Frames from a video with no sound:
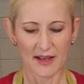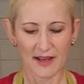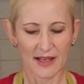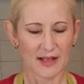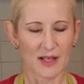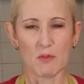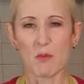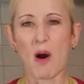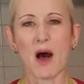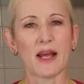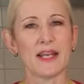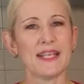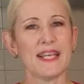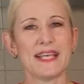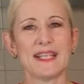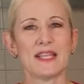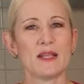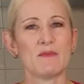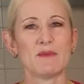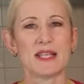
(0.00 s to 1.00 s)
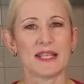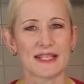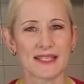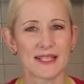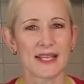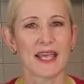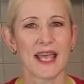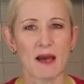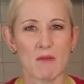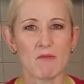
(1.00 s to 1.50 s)
you might need them just
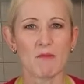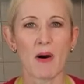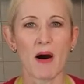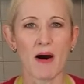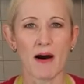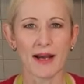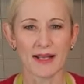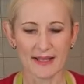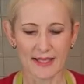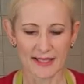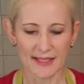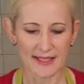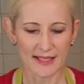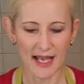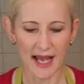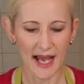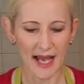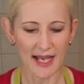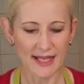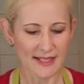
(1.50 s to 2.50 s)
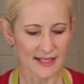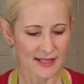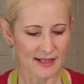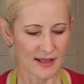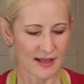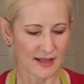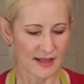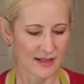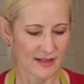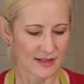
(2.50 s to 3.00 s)
to get by in this case,
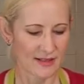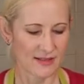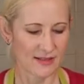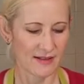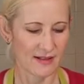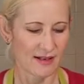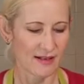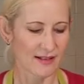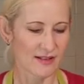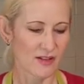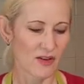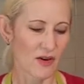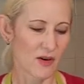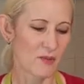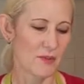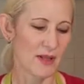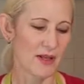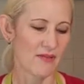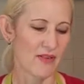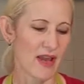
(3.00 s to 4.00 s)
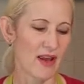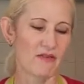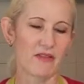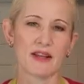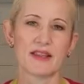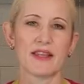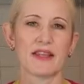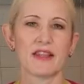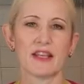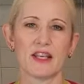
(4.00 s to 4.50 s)
and it's, you know, it's got a bit of
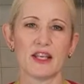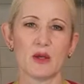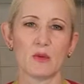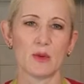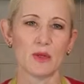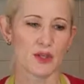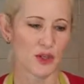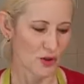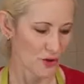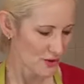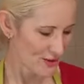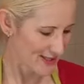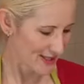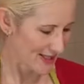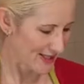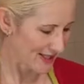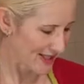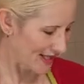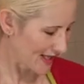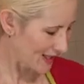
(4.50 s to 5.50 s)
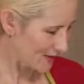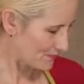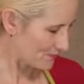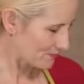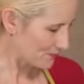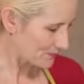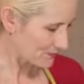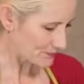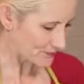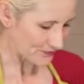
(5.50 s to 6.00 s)
everything that you would use in there.
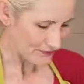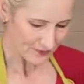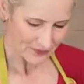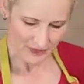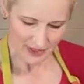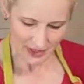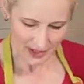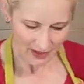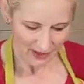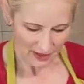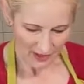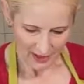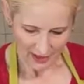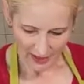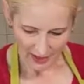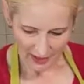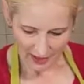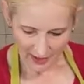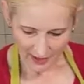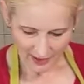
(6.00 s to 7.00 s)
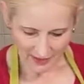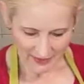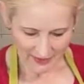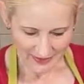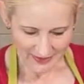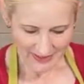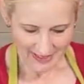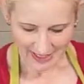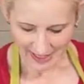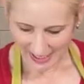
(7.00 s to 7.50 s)

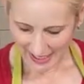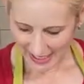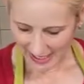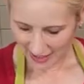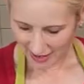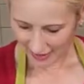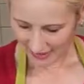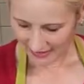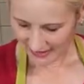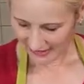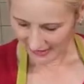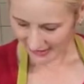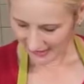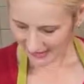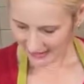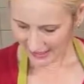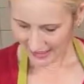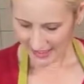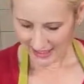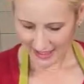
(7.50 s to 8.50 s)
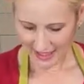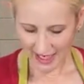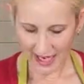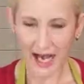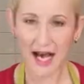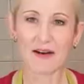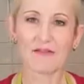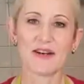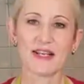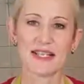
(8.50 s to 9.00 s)
Okay, I think that
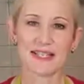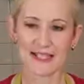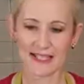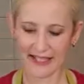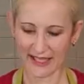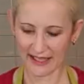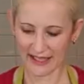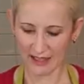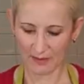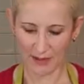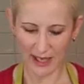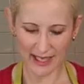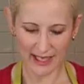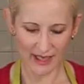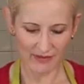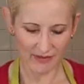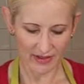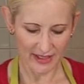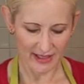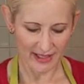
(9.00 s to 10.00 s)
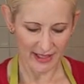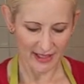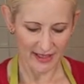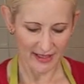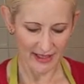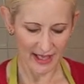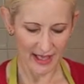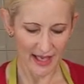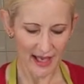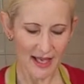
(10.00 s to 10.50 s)
covers just about everything
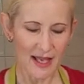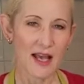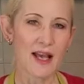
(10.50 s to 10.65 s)
there.